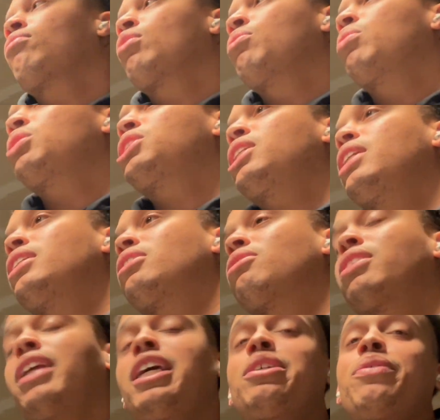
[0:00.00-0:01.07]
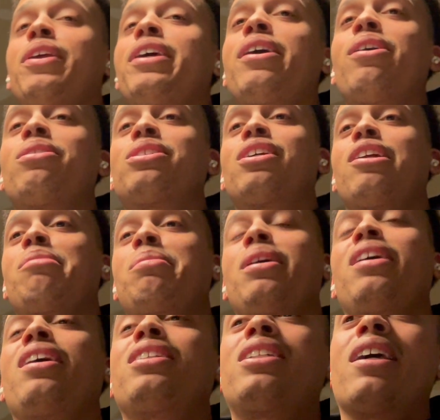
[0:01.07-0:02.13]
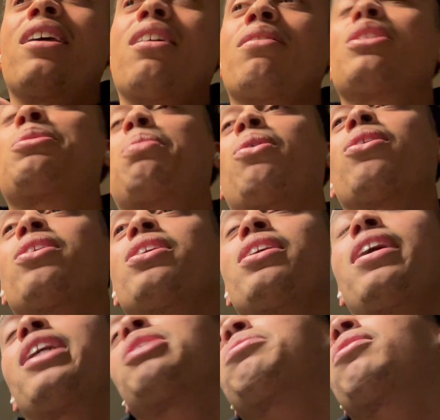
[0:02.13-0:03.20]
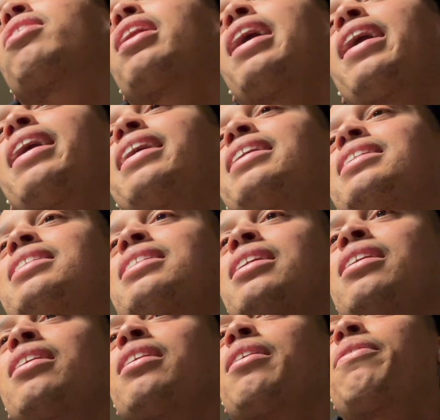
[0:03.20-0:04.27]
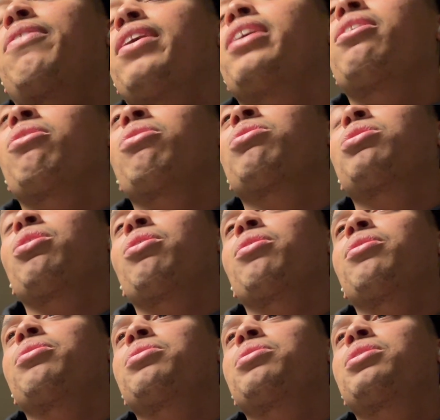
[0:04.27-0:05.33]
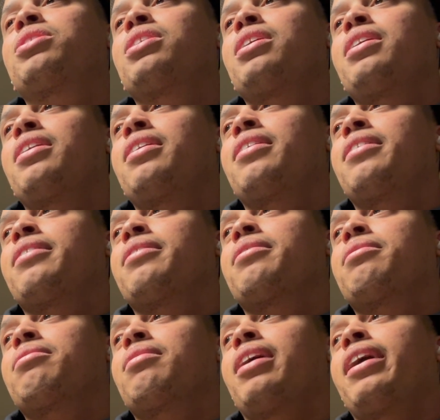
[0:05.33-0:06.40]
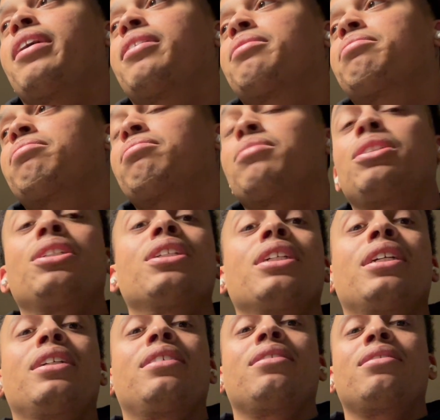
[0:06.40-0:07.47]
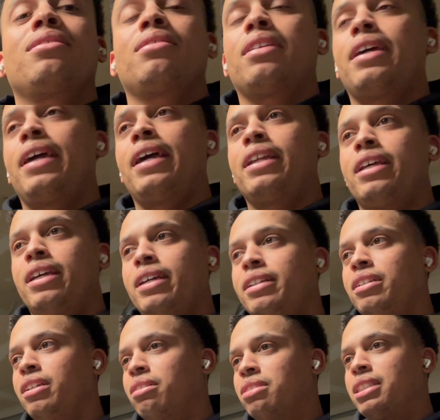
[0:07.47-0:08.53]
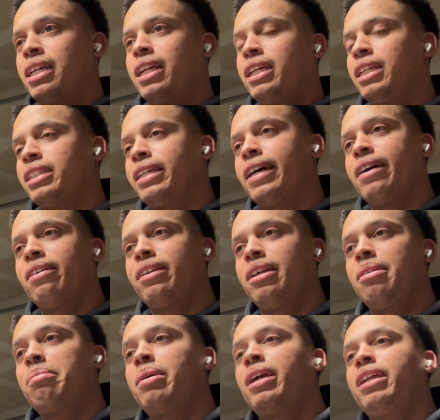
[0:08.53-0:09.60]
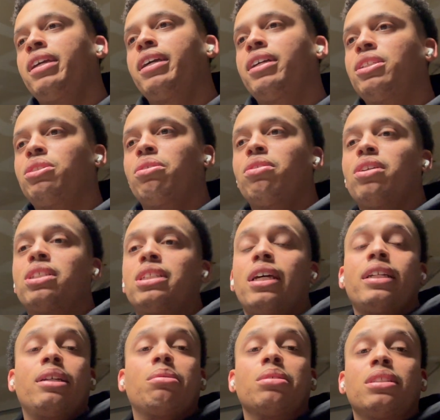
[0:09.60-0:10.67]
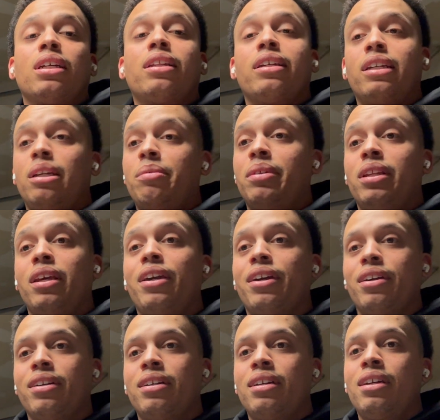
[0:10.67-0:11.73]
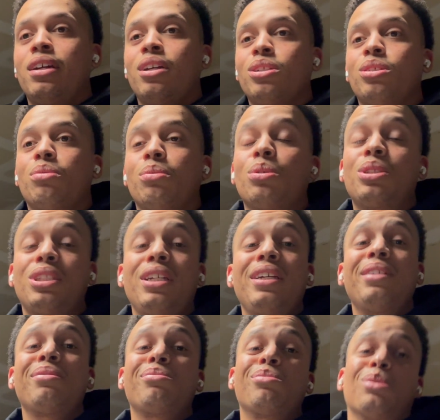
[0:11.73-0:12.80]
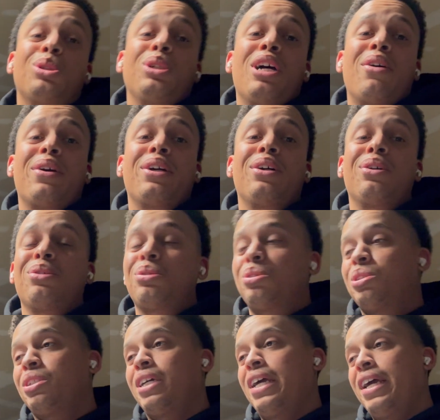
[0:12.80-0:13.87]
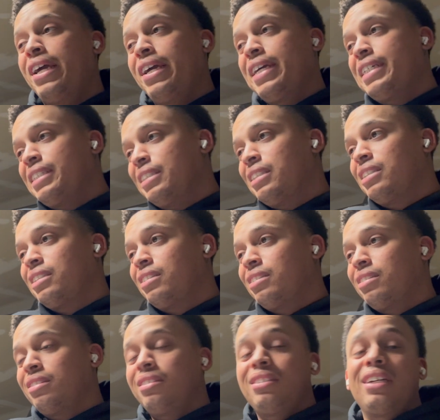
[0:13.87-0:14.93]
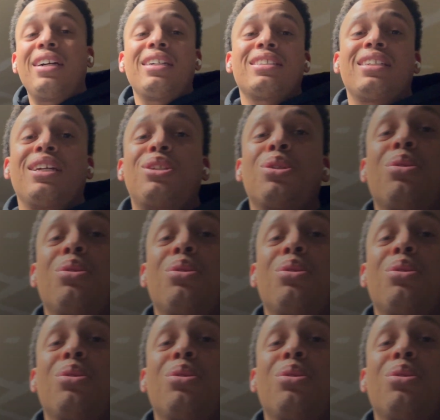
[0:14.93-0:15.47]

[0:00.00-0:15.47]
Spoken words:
we'll see. So today's video is going to be taking up the spoiler as well as filling all those holes like good, and then, you know, sanding it down and painting it so it looks like there was nothing even there. So we'll see how it goes, and yeah, stay tuned.